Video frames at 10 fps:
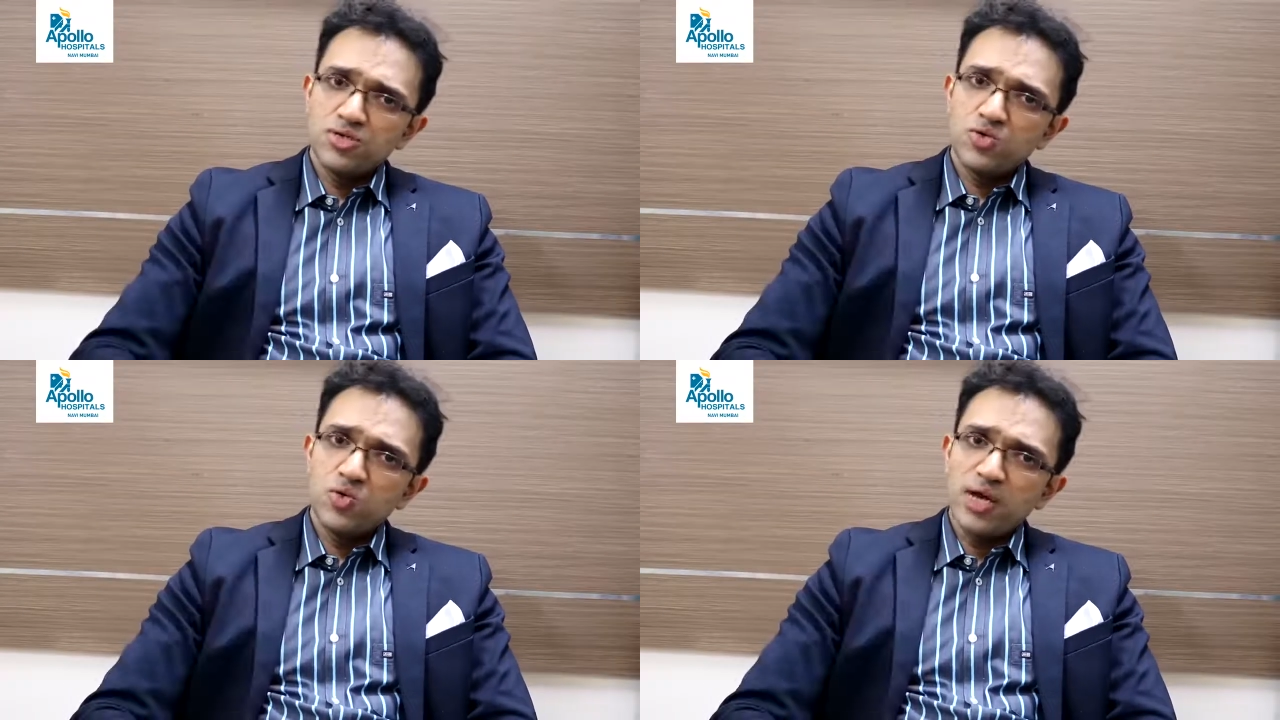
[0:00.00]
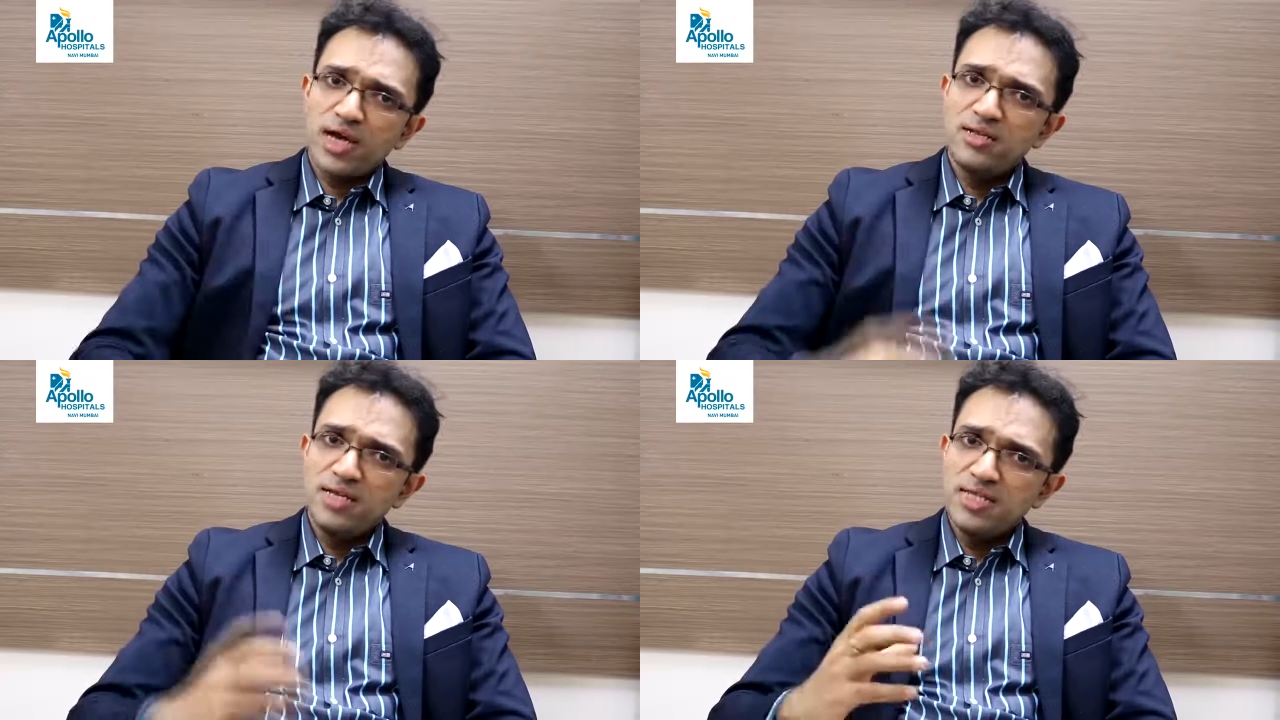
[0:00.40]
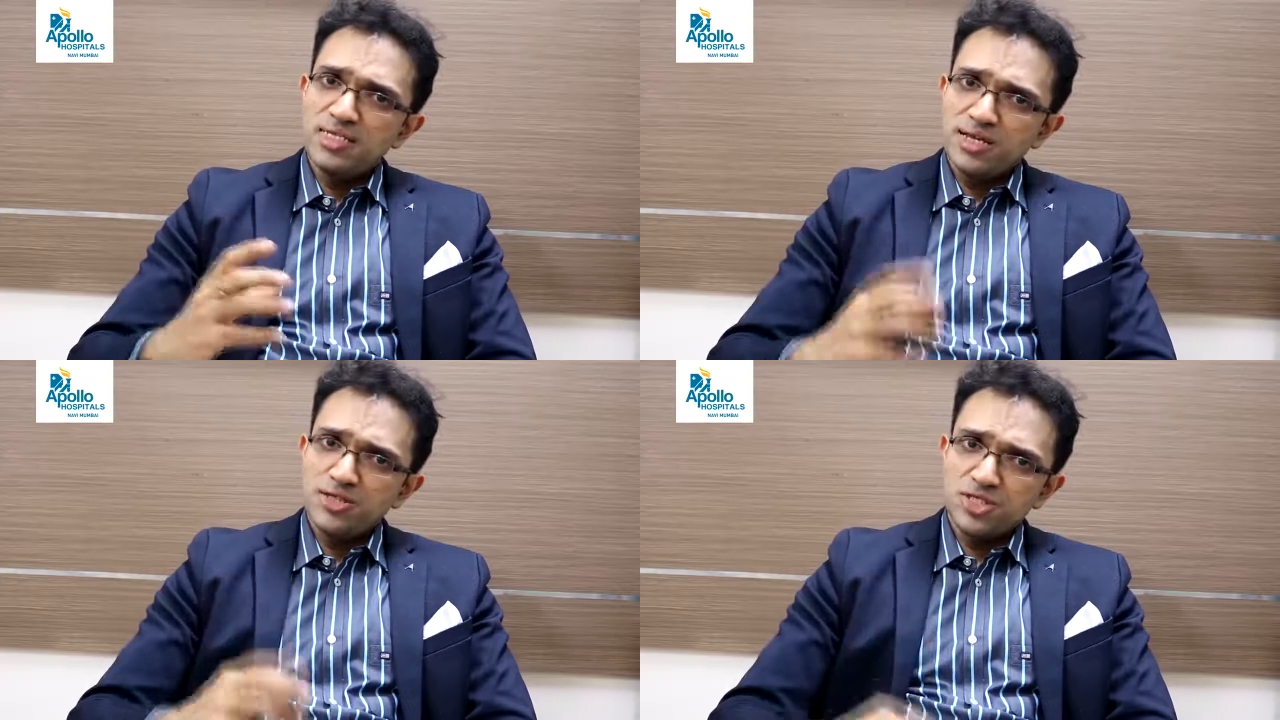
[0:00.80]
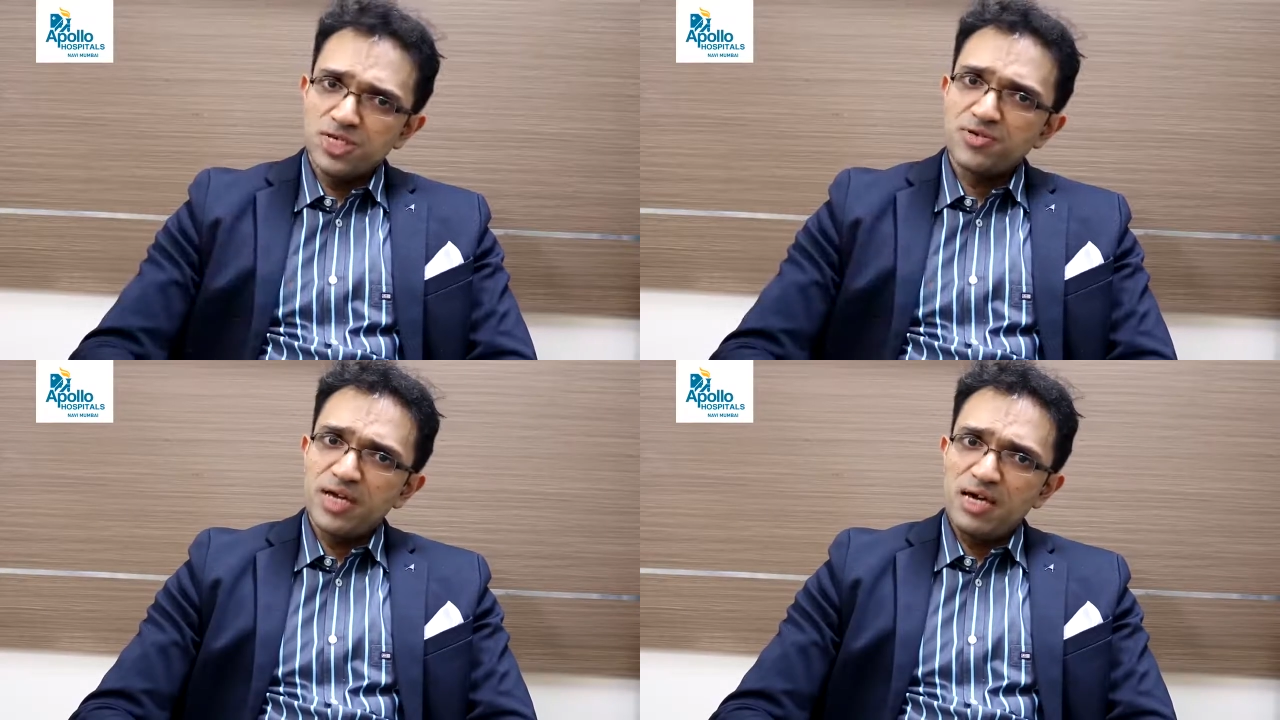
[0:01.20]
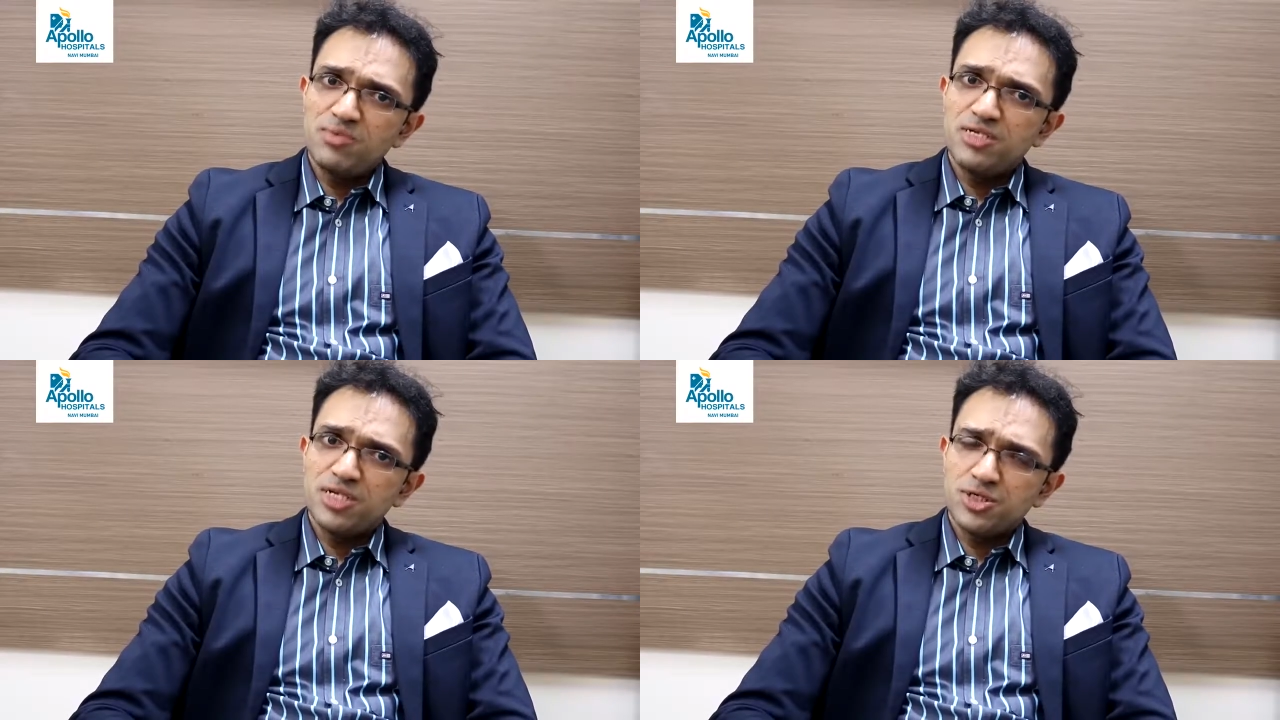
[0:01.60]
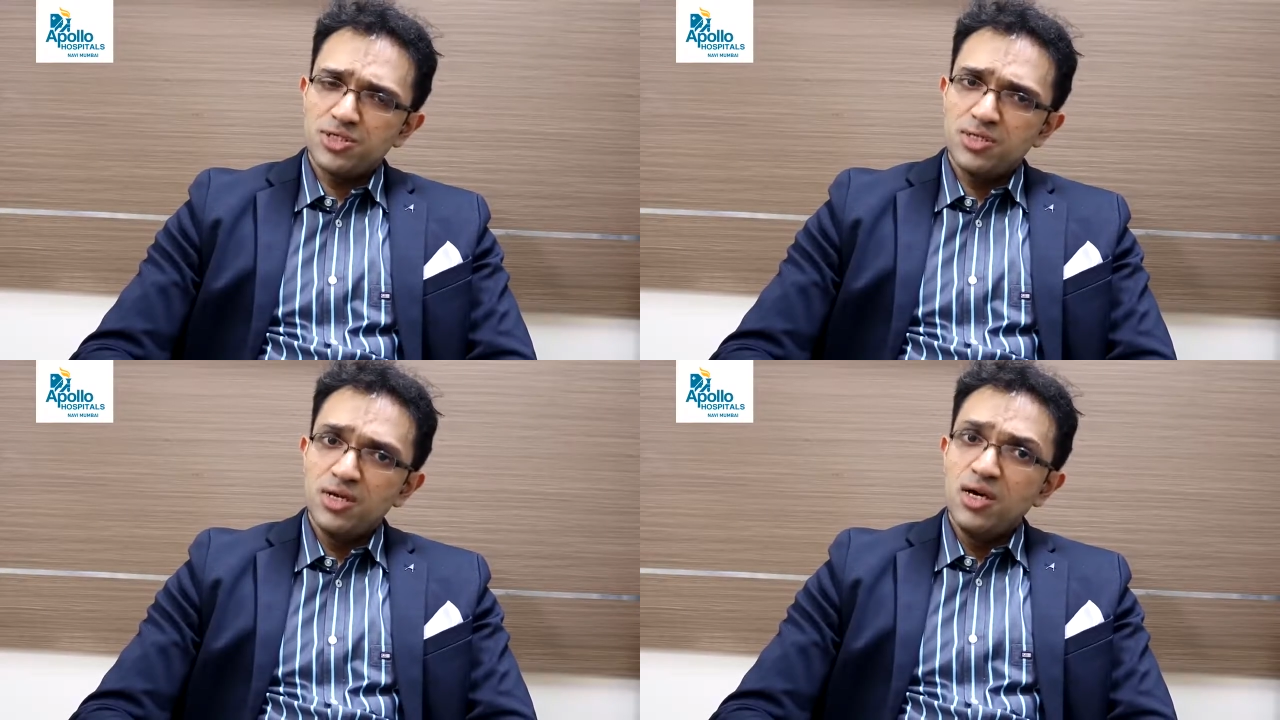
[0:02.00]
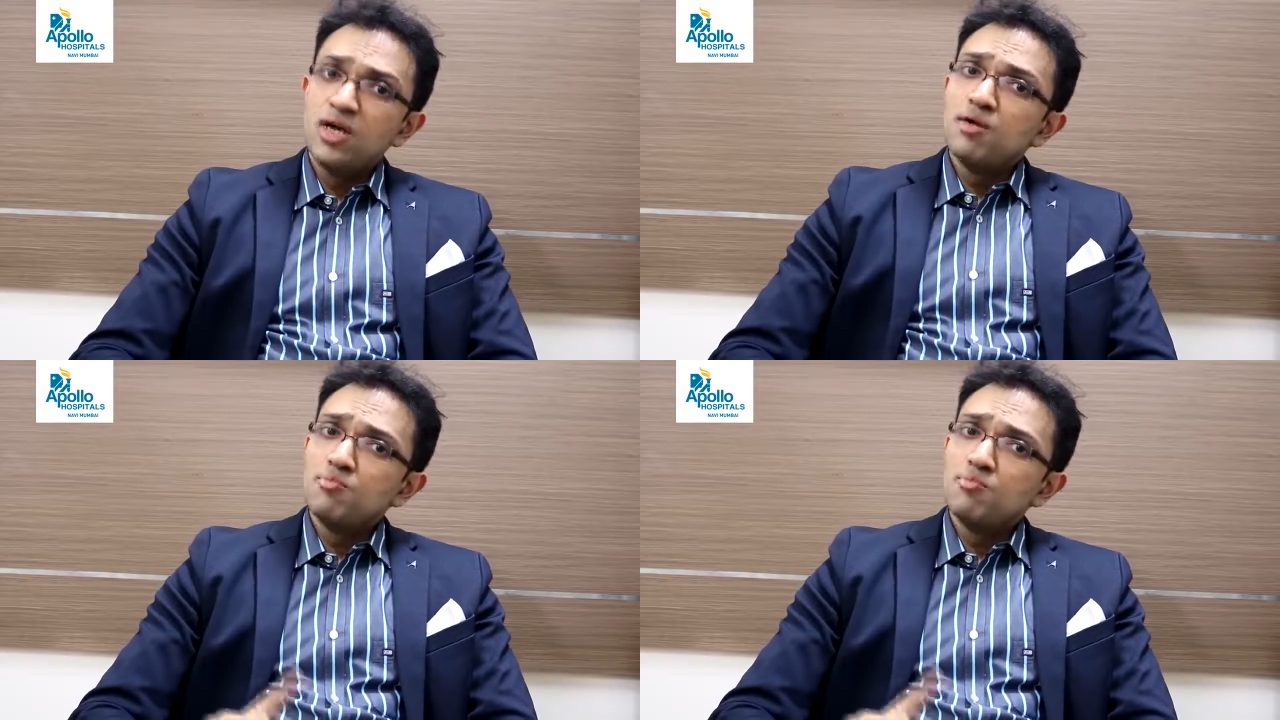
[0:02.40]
stroke and needs energetic rehabilitation.